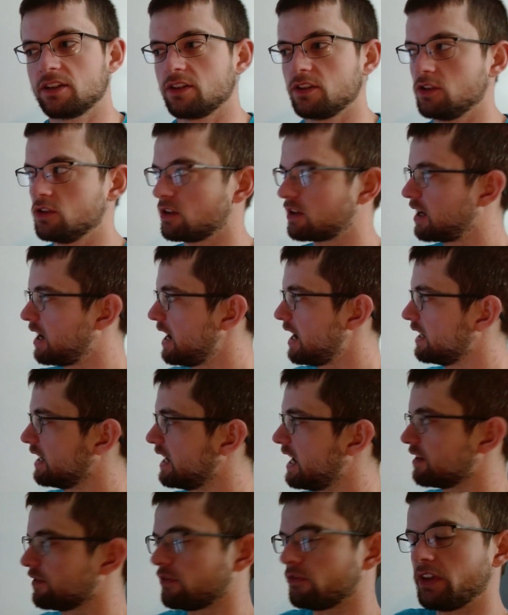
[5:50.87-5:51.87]
you'll kind of
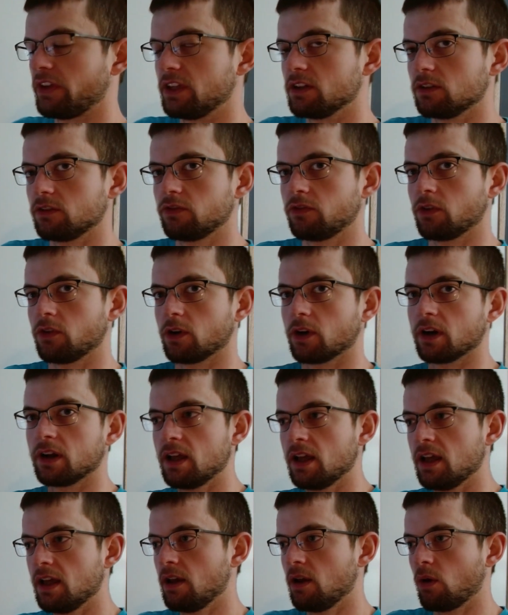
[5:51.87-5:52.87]
get a feel for
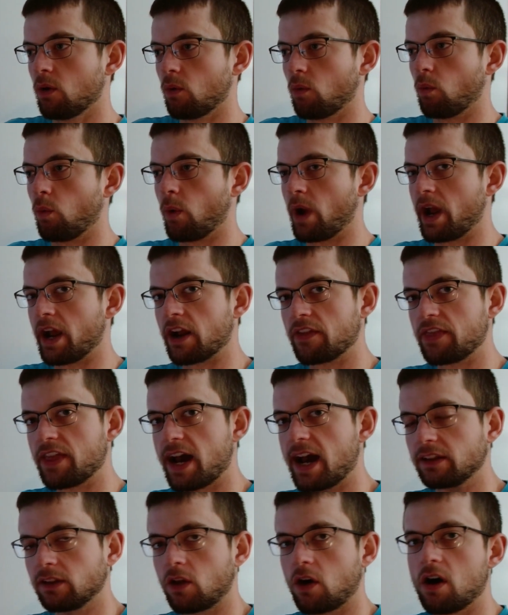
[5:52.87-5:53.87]
where
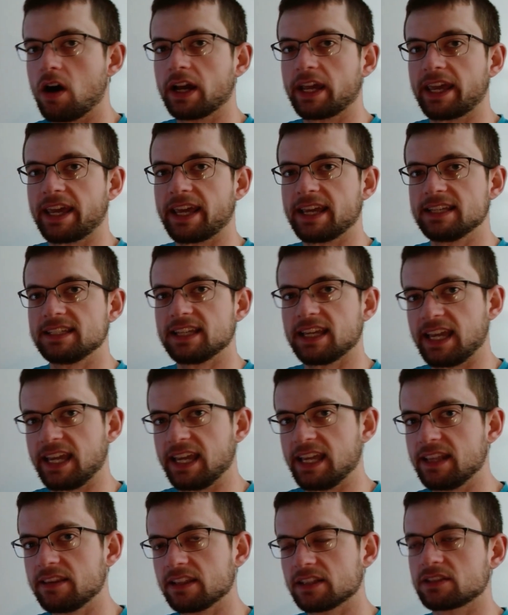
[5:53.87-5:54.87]
that log is
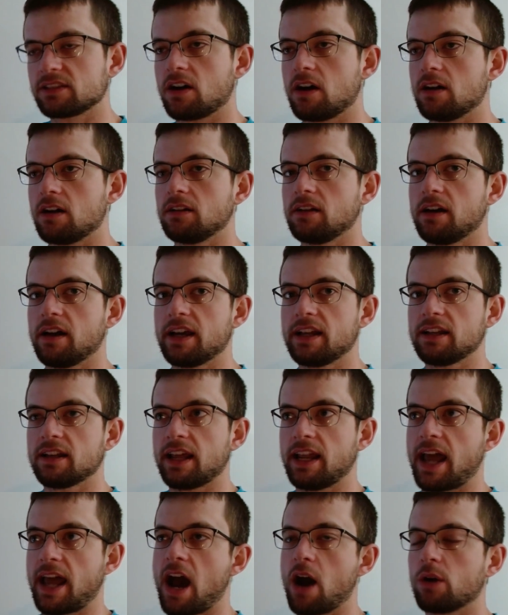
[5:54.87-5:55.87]
in the saw line
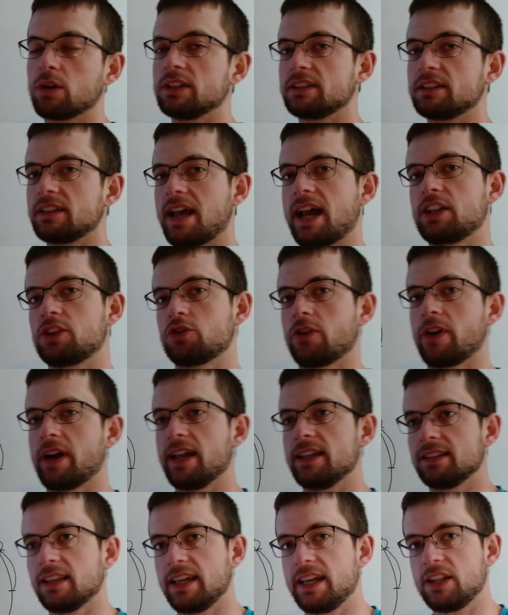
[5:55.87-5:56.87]
and how does that
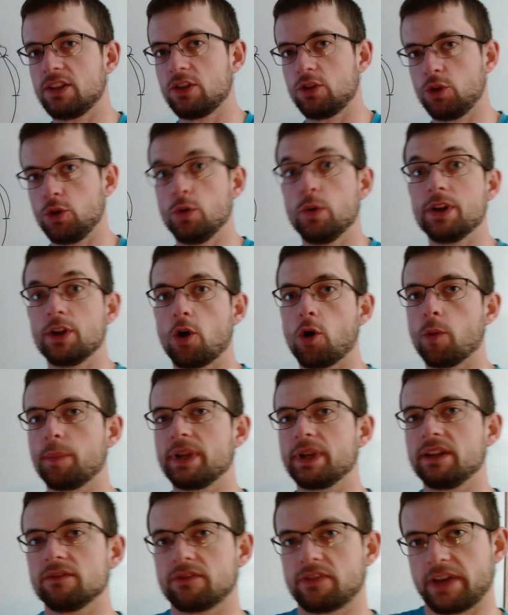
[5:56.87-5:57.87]
translate to an
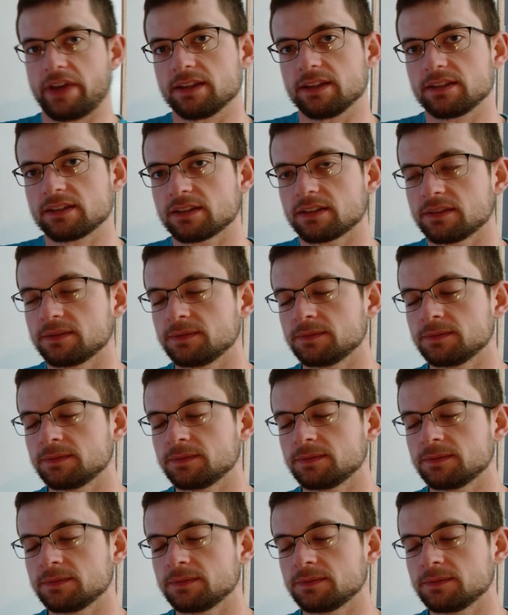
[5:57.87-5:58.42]
opening face.